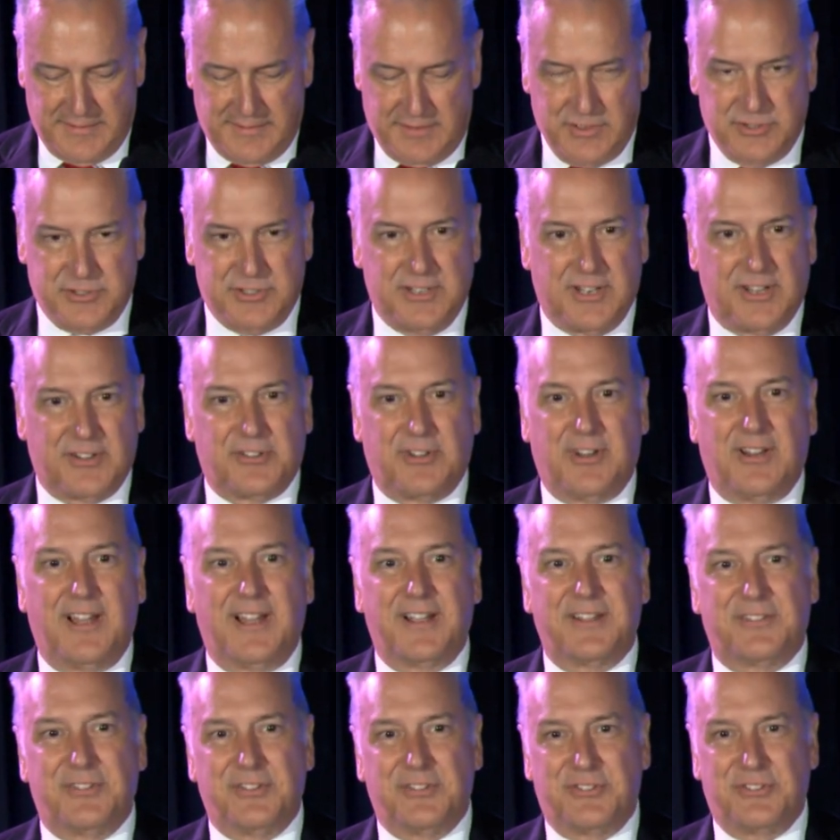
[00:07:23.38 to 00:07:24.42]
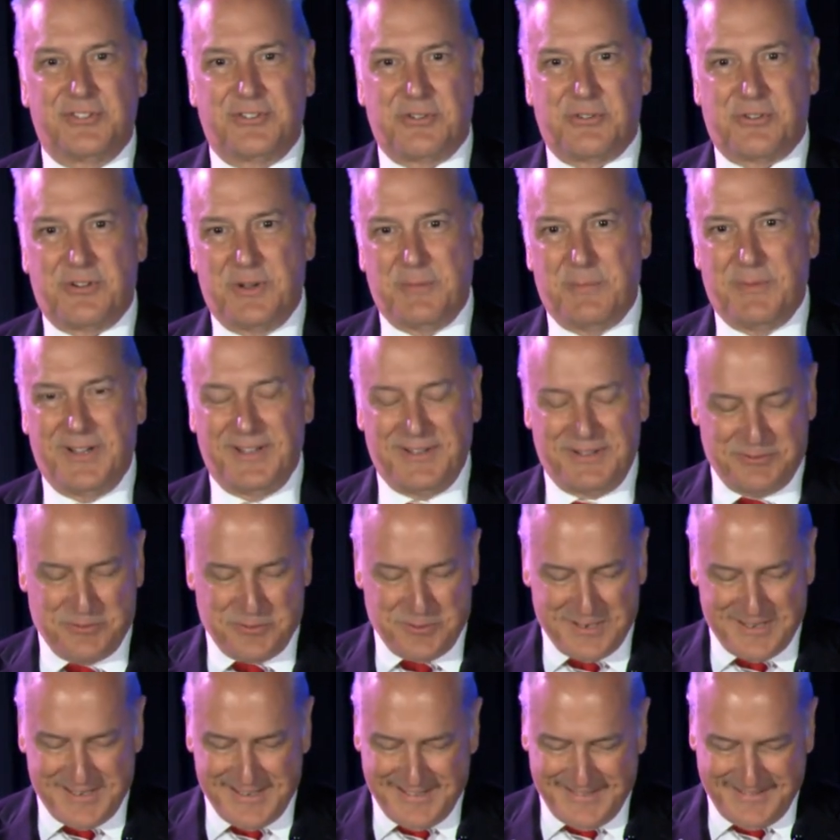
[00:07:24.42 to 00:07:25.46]
She doesn't like this story, by the
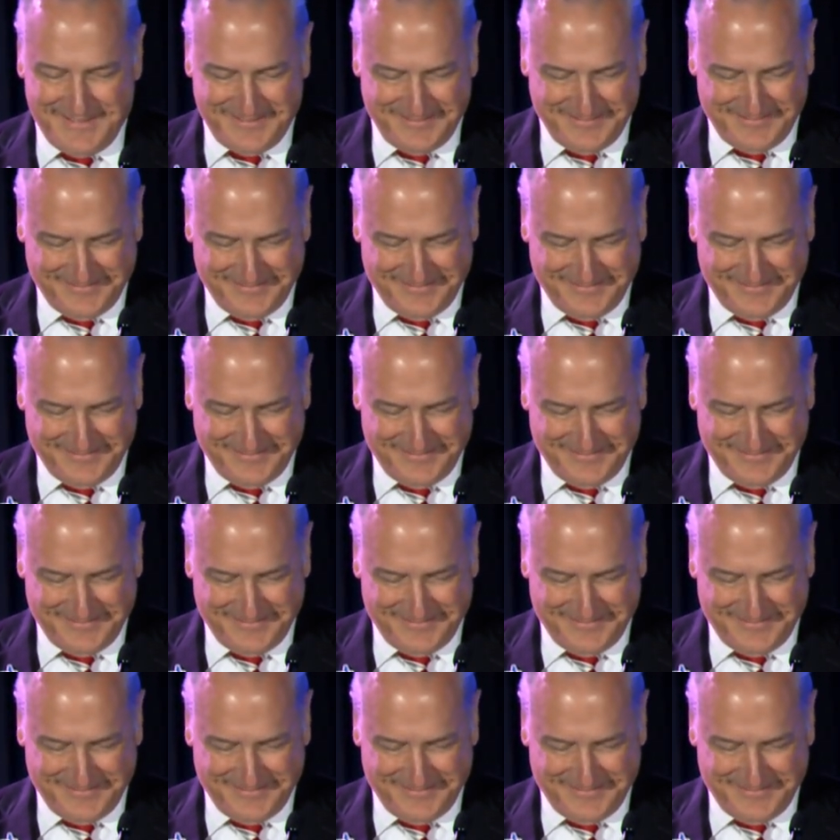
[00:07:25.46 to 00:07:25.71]
way.